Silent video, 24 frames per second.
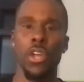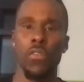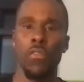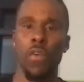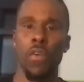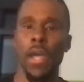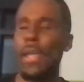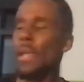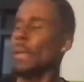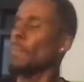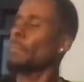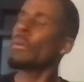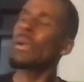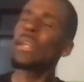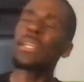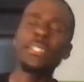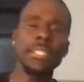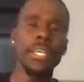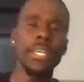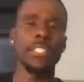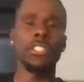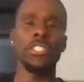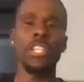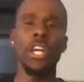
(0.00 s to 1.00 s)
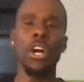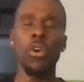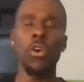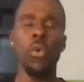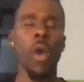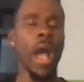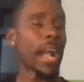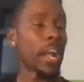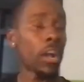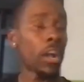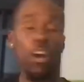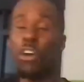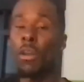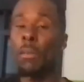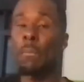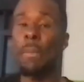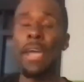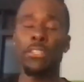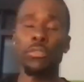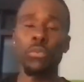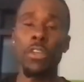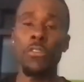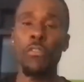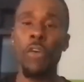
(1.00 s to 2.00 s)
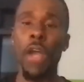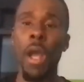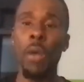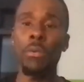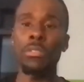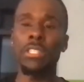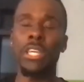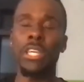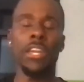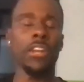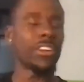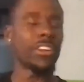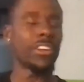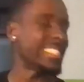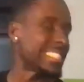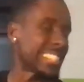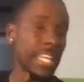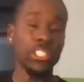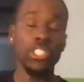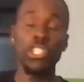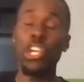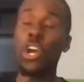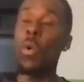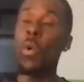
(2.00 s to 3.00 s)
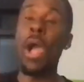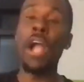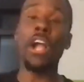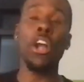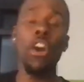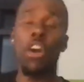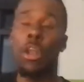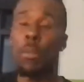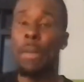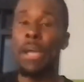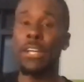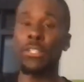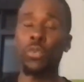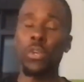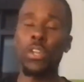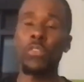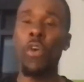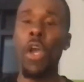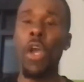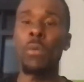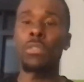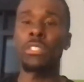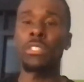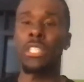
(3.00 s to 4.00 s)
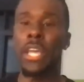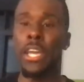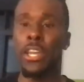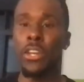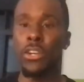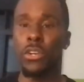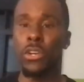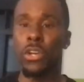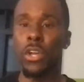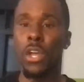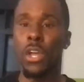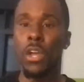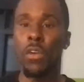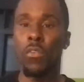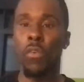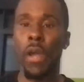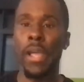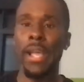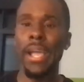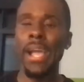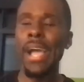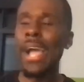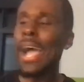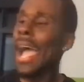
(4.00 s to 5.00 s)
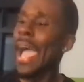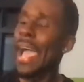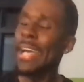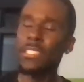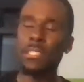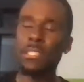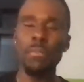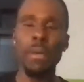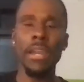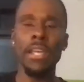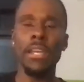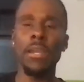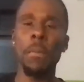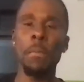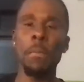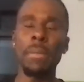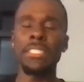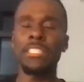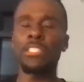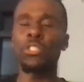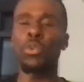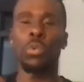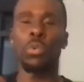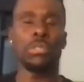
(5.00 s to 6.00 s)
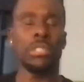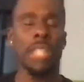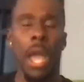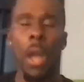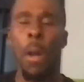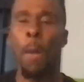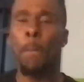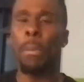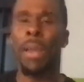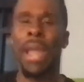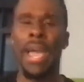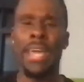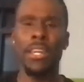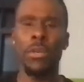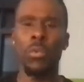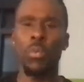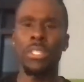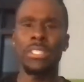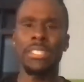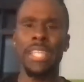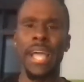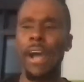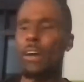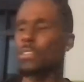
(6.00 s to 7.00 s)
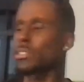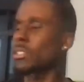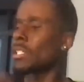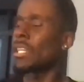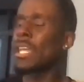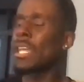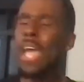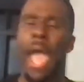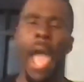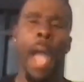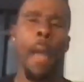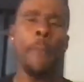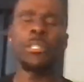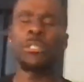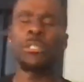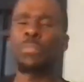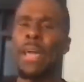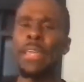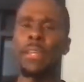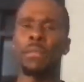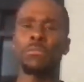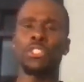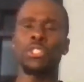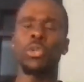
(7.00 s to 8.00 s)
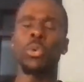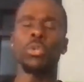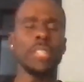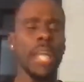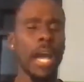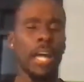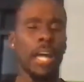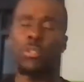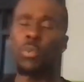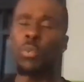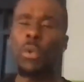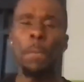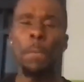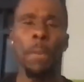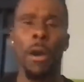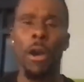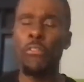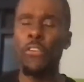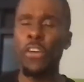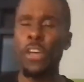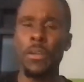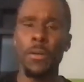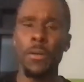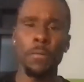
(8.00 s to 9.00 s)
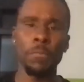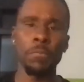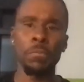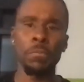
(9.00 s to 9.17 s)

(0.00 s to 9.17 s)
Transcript: Right? Brandon says no. I called him back 24 hours later. He says no. I called him back 24 hours later. Right? I had somebody in the business who was now platinum 1,000. I was platinum 2,000. We both hit him.